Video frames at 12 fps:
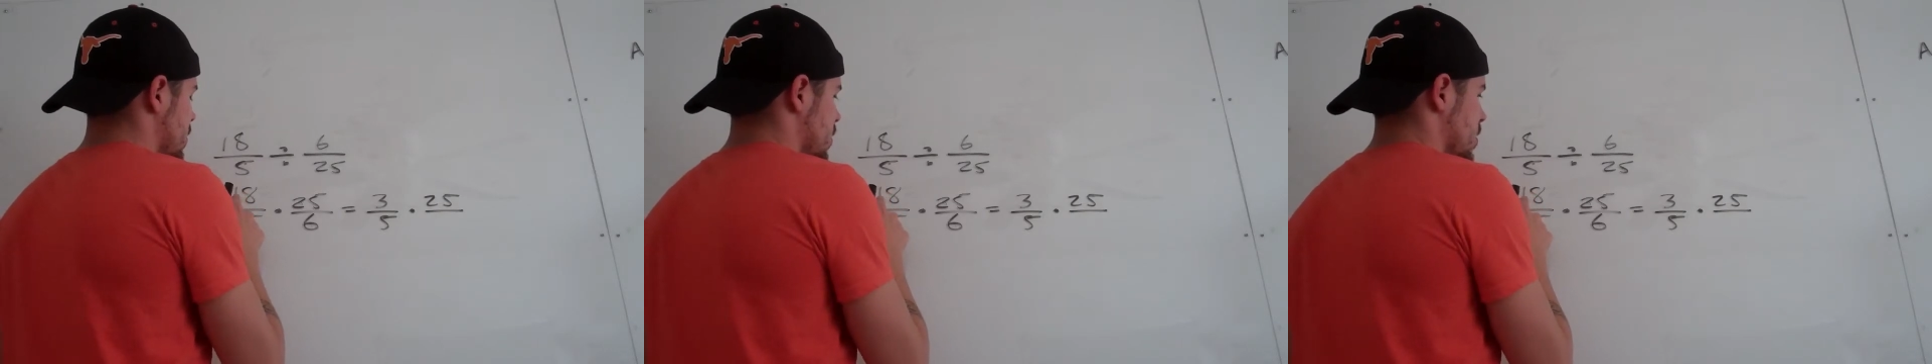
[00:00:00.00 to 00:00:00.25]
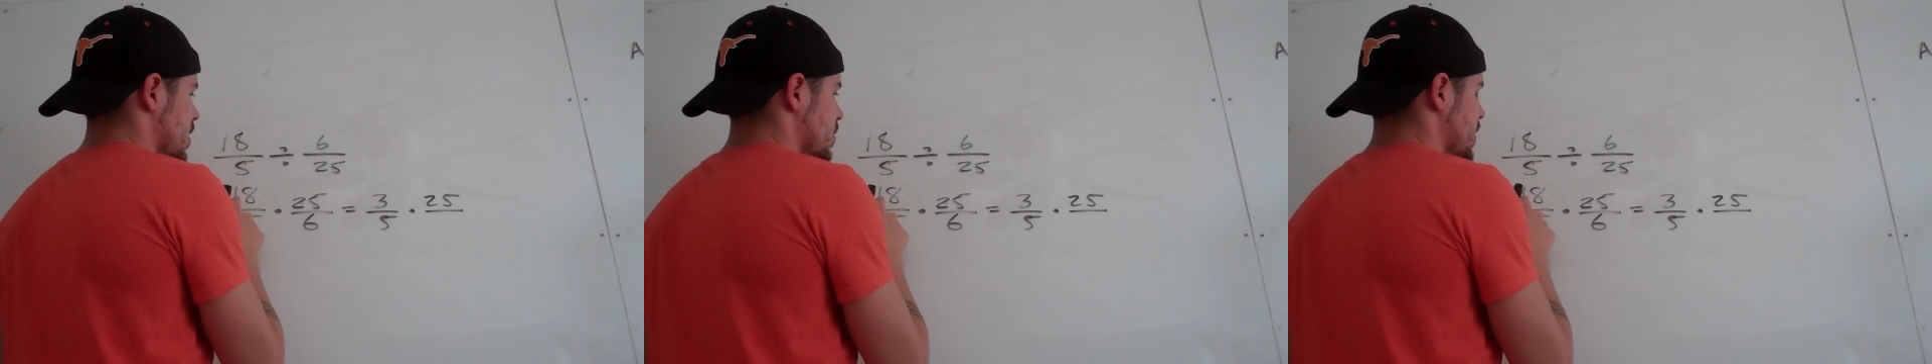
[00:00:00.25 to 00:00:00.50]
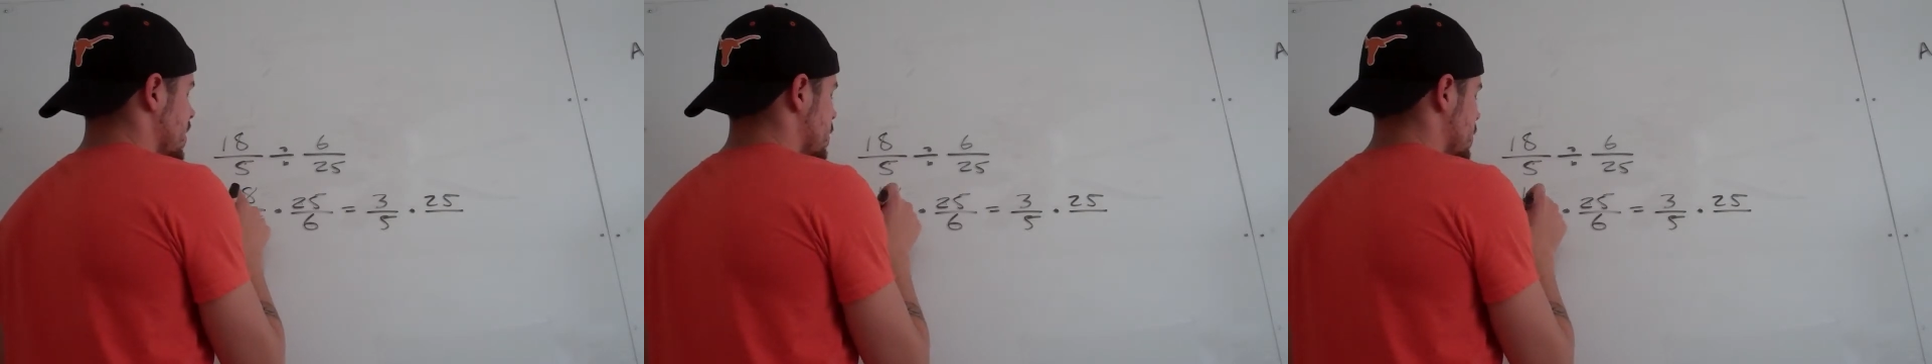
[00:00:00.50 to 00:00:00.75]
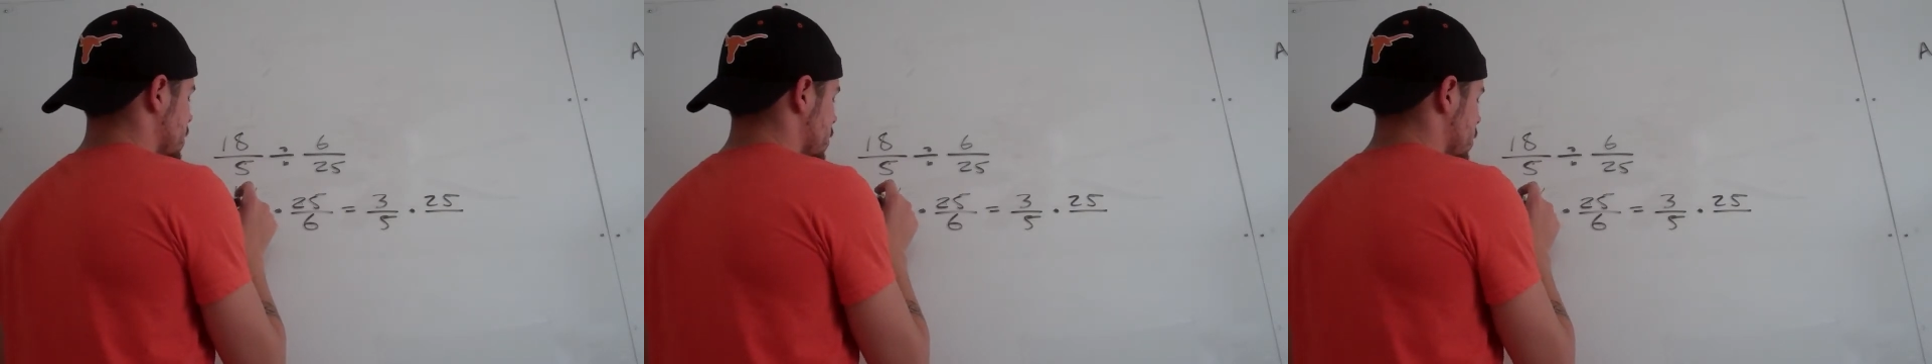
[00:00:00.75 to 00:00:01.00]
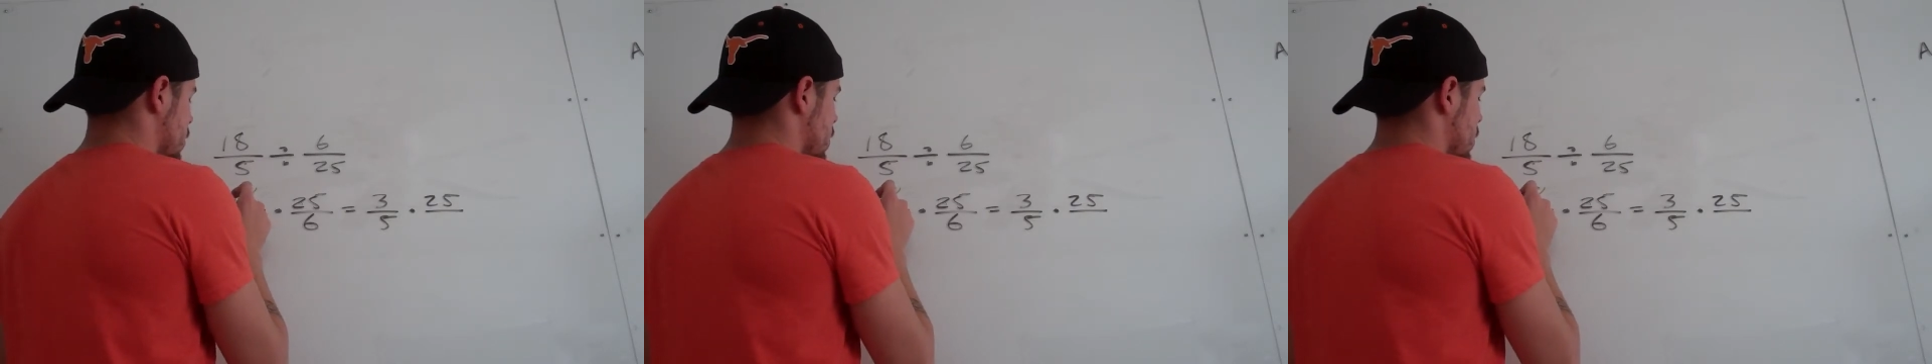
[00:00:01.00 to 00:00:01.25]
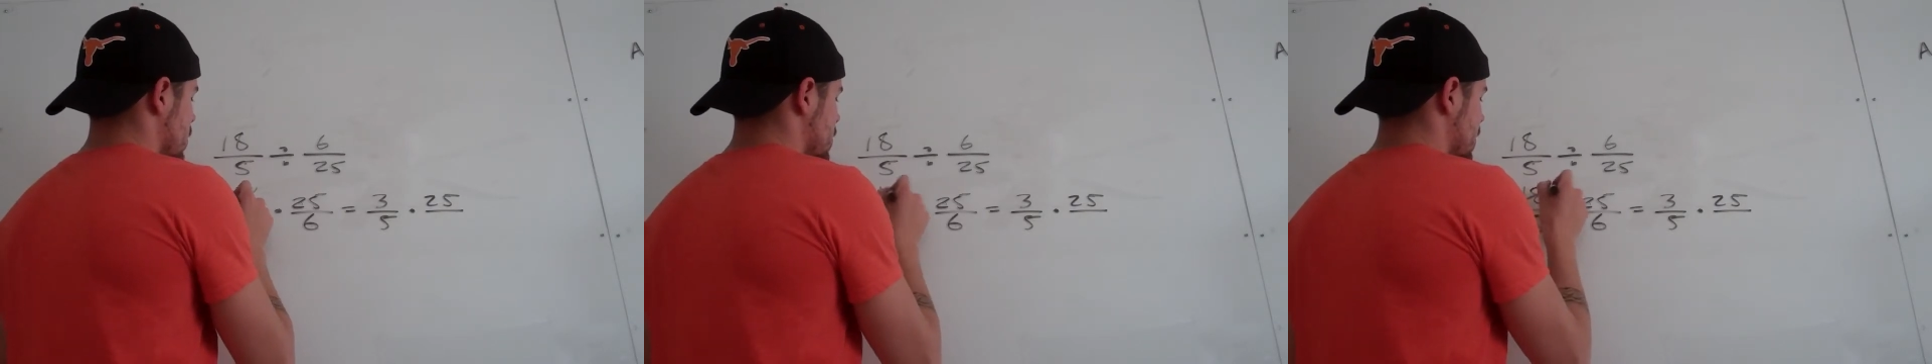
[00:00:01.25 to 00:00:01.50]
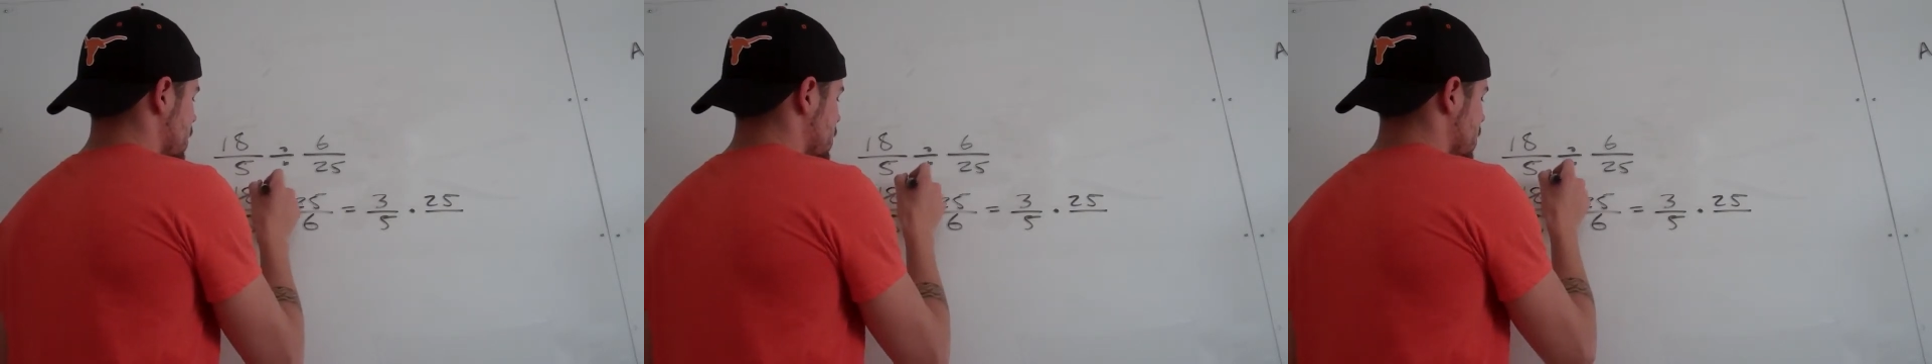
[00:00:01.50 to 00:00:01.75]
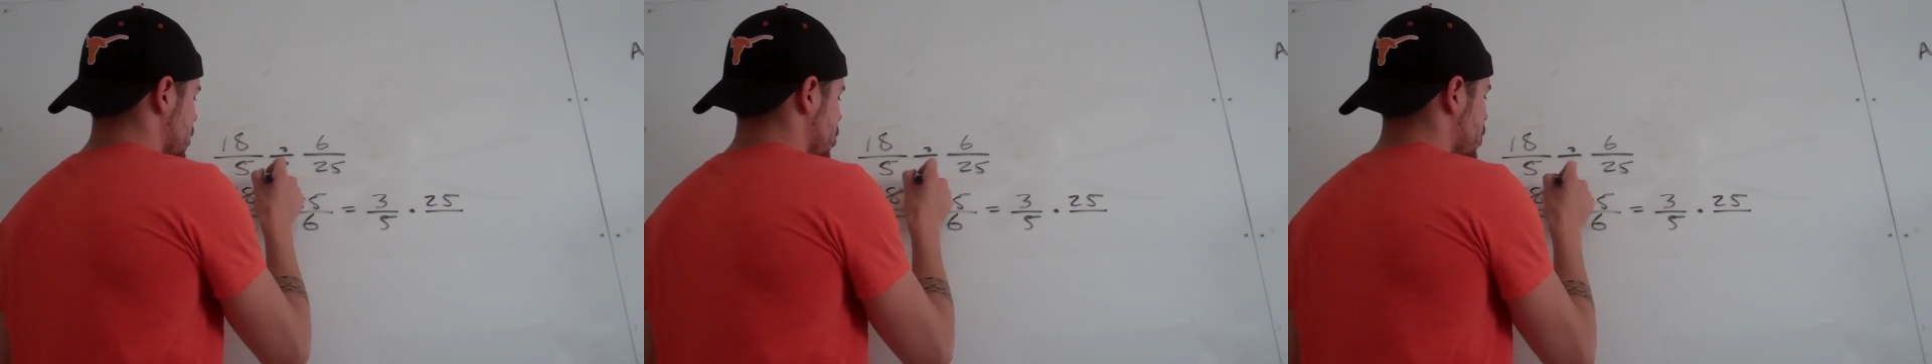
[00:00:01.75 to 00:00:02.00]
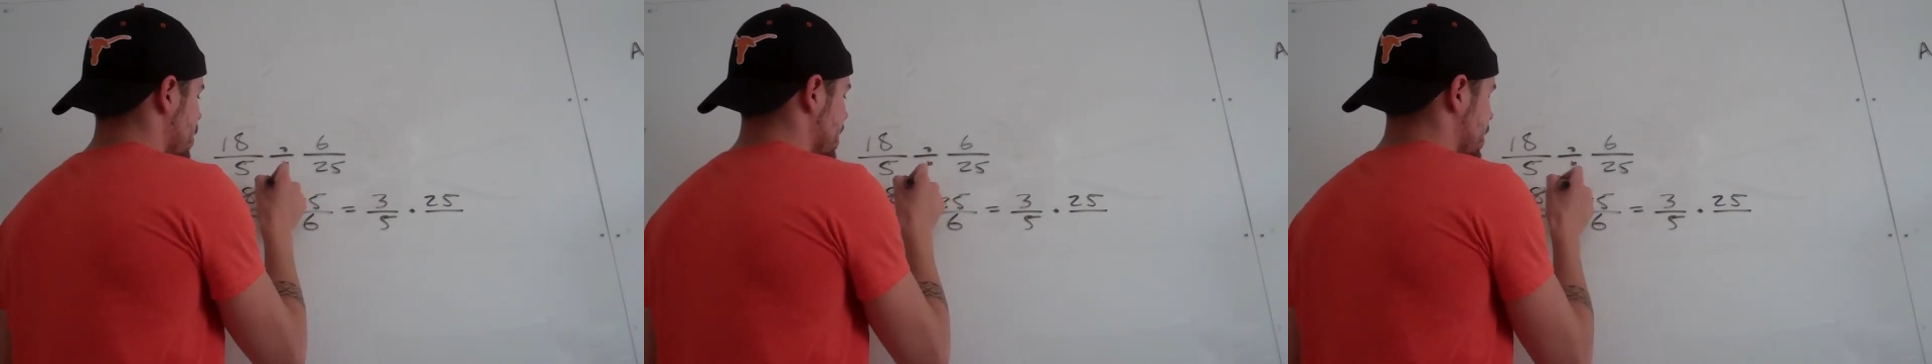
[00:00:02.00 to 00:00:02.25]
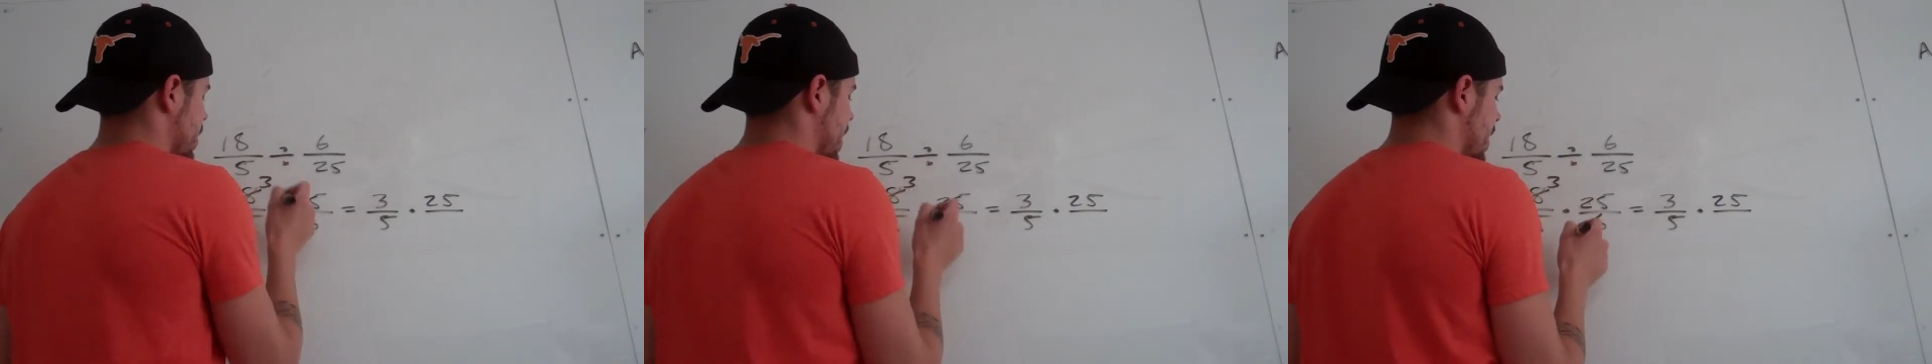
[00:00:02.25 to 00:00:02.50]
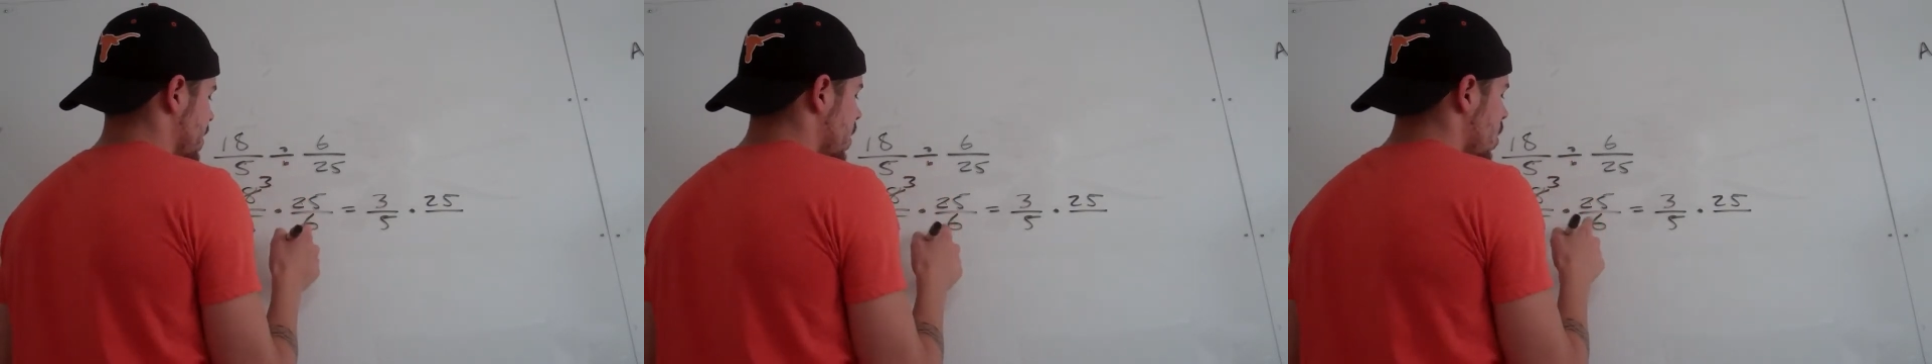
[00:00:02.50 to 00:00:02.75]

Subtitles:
so this becomes a 3, right?